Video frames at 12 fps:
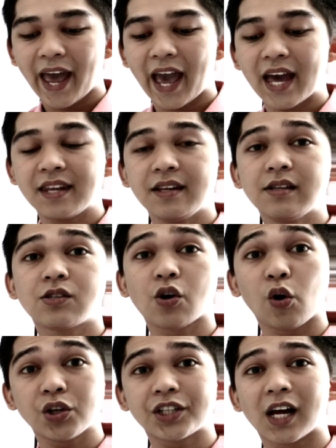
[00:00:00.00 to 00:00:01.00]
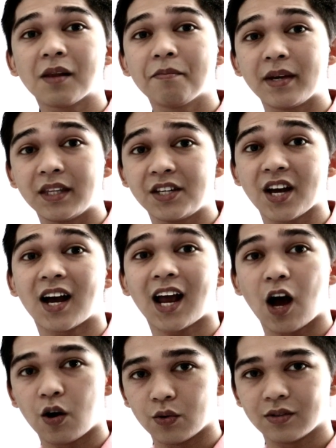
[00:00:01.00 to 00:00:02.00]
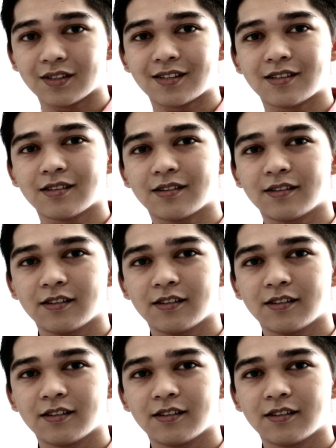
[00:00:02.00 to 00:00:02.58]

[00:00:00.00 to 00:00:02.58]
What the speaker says: any social media accounts?